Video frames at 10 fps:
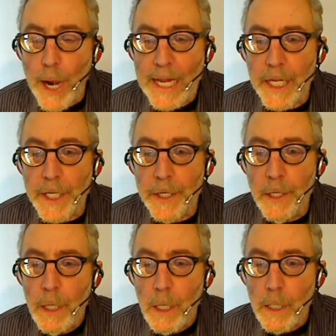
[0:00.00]
breaking
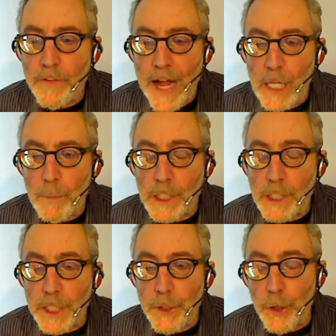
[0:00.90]

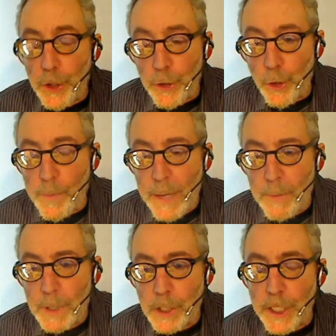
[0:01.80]
developments in new
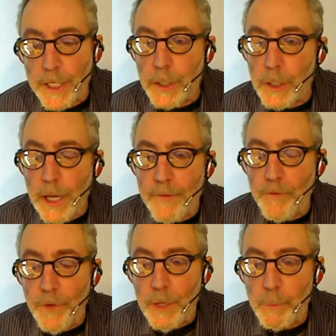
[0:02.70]
amendments and,
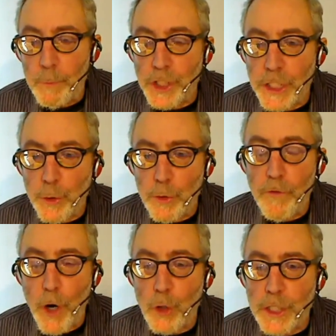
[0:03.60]
and
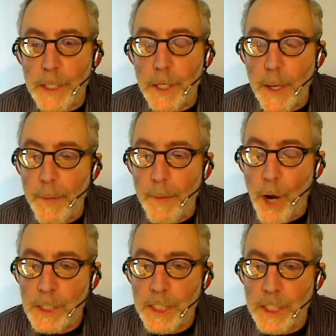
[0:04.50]
procedural votes and, and
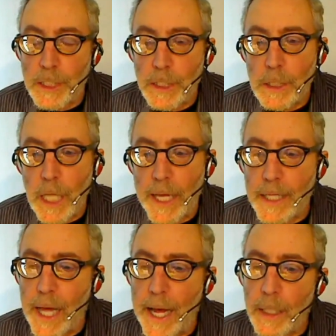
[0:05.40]
processes like
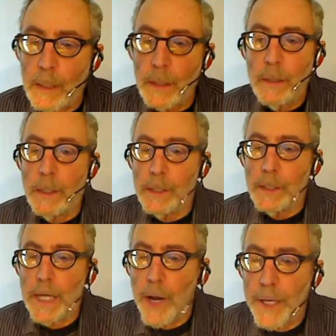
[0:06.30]
that.
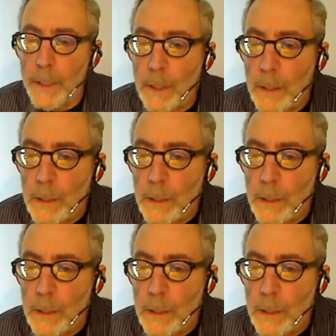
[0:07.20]
Is that right?